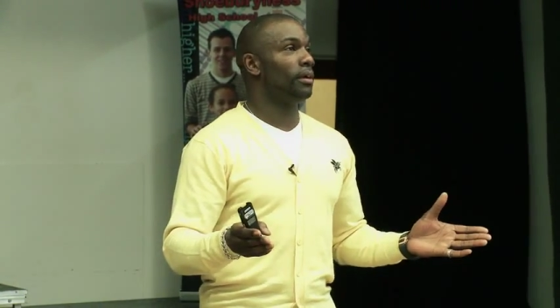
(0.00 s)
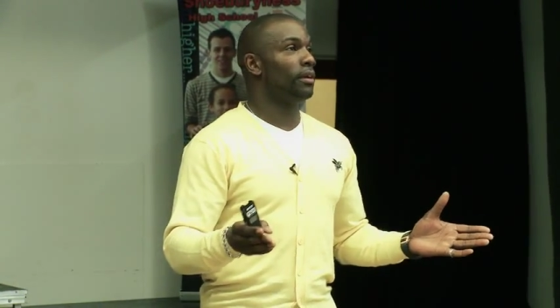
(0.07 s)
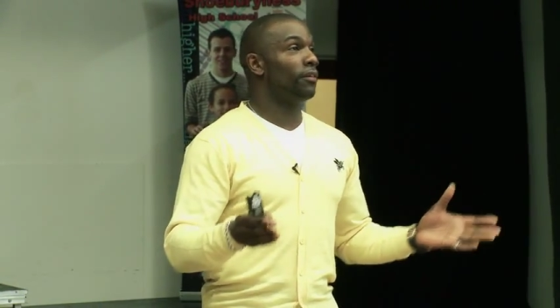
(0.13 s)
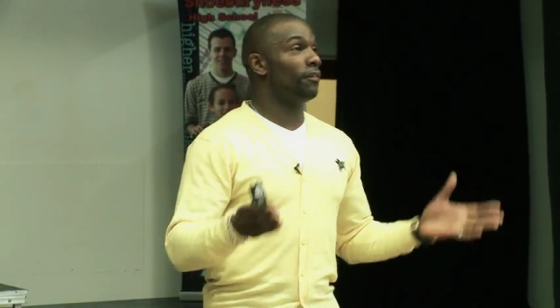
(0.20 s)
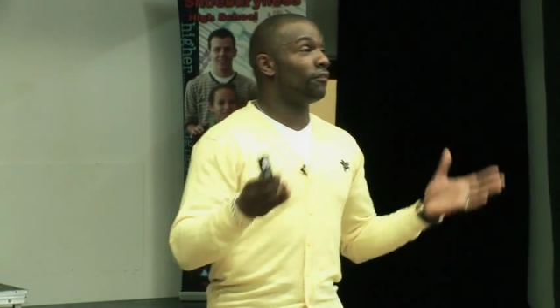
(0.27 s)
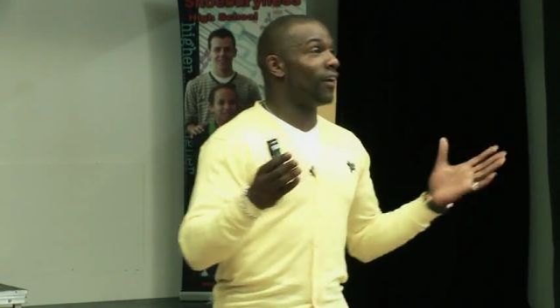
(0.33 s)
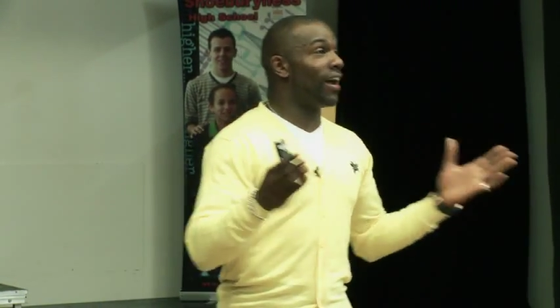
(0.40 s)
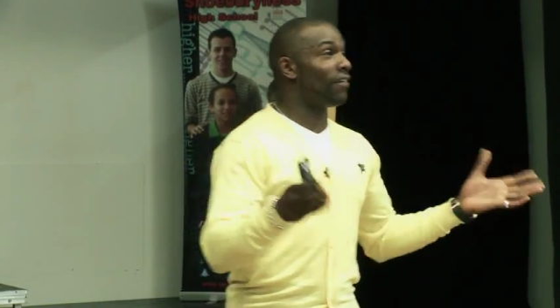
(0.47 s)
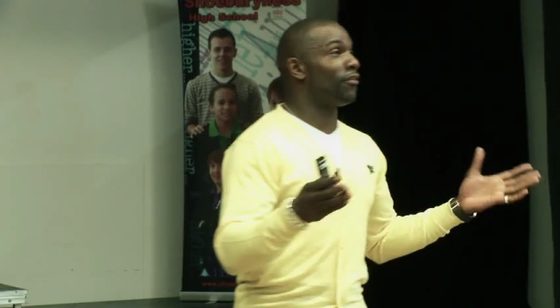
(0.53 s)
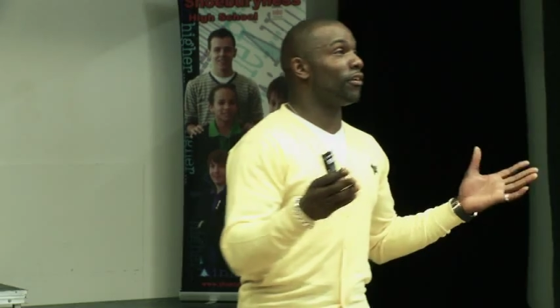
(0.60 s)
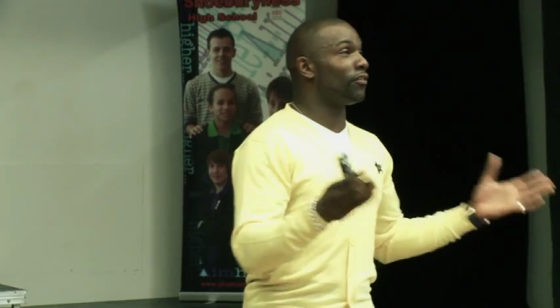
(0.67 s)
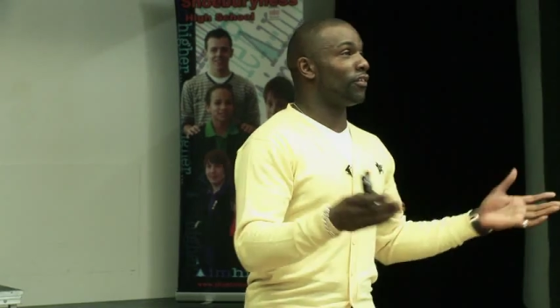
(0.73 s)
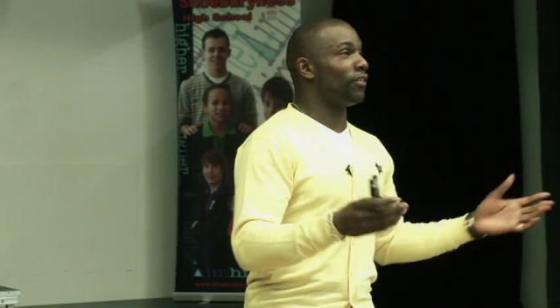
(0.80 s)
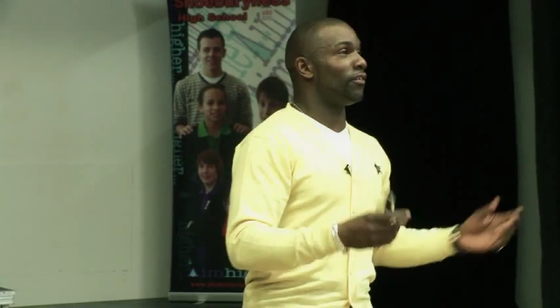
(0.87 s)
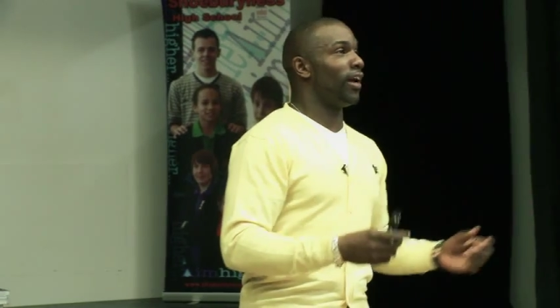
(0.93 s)
The
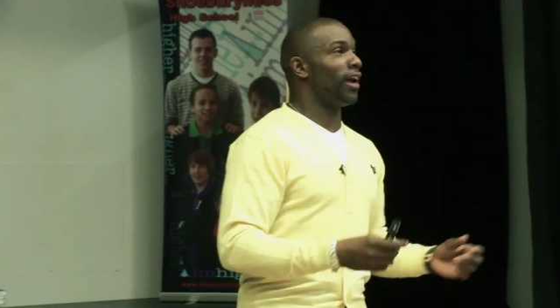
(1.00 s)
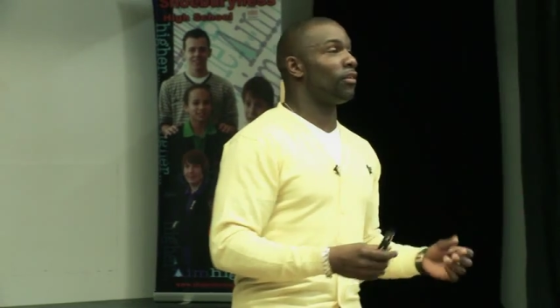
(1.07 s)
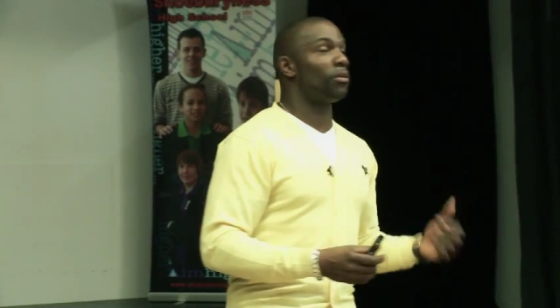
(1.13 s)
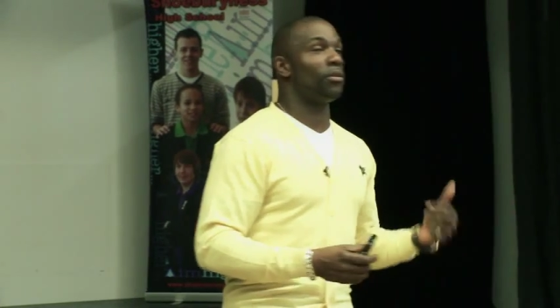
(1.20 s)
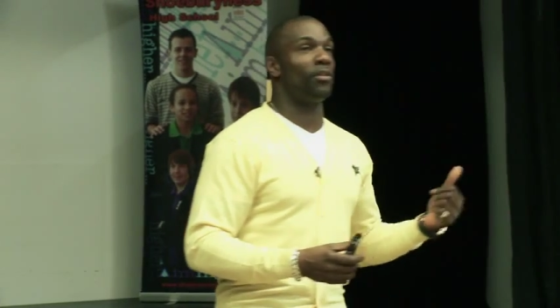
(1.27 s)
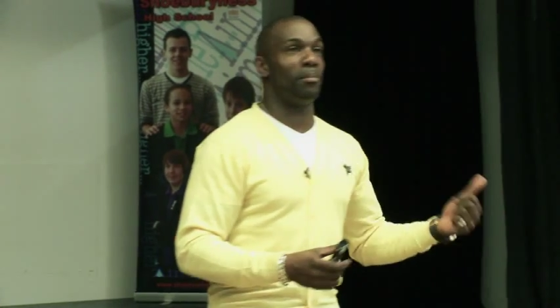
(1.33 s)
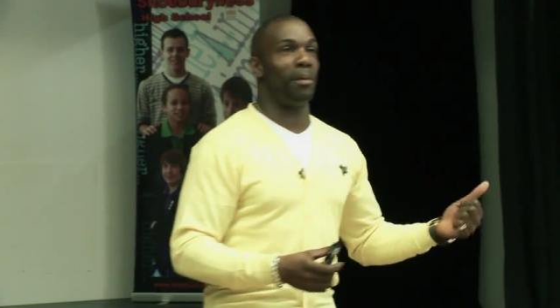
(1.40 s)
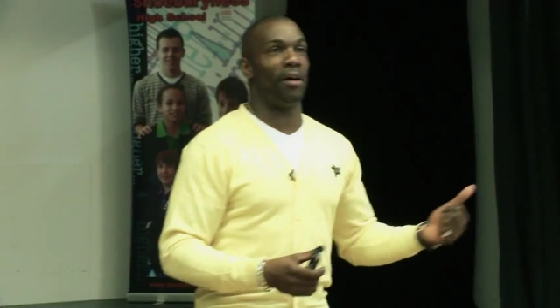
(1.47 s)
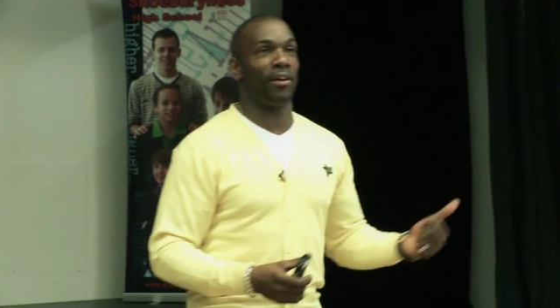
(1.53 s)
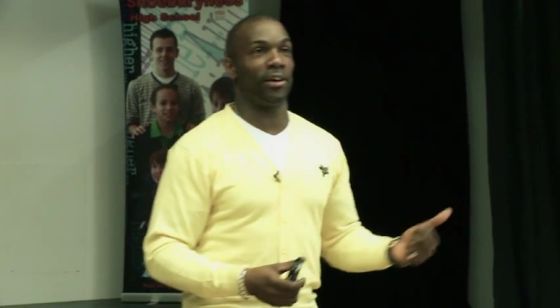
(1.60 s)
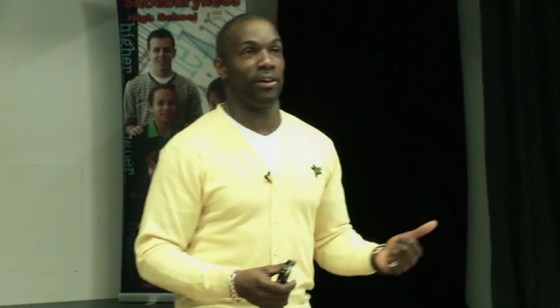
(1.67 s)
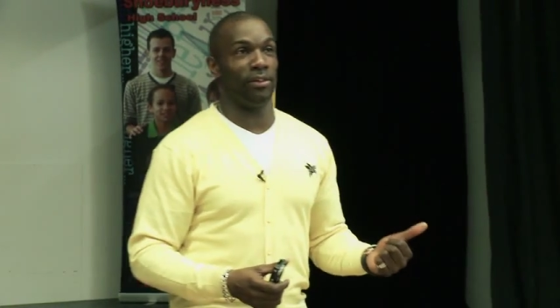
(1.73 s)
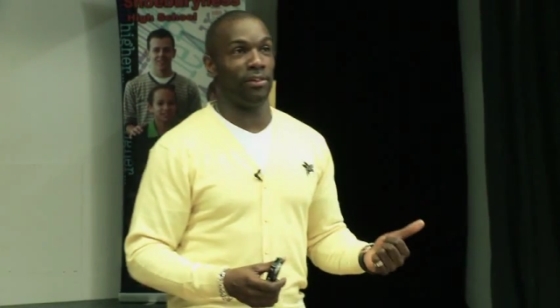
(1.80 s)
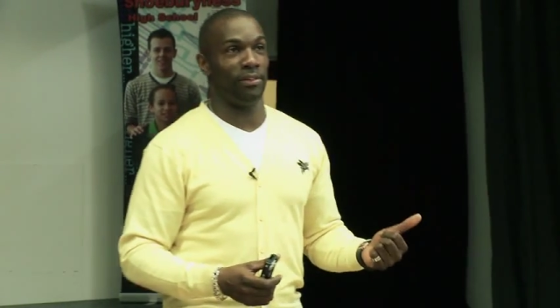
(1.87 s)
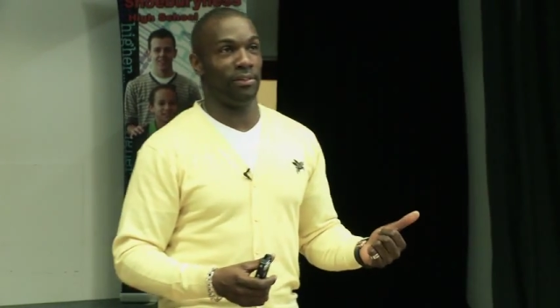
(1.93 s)
favourites for the race was the
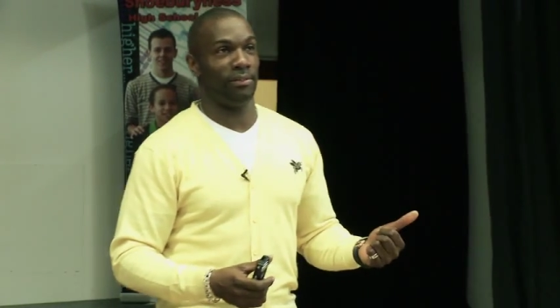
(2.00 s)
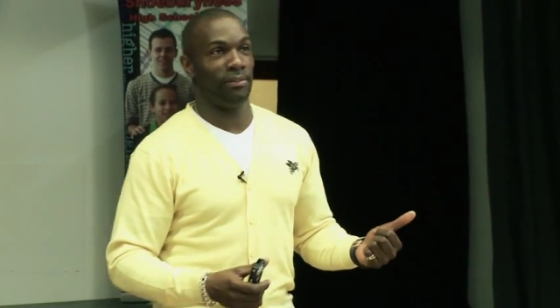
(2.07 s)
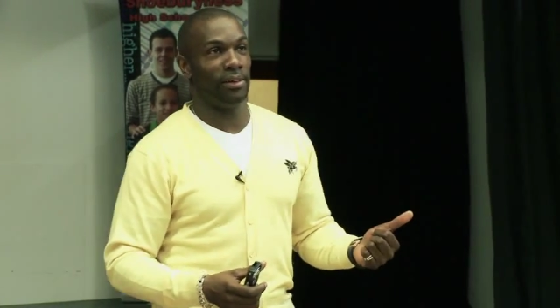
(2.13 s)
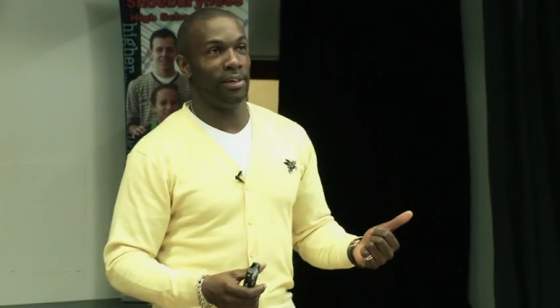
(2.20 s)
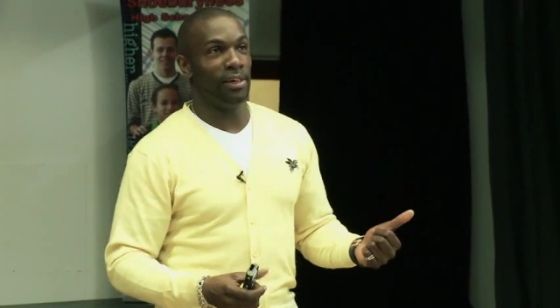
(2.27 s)
Americans.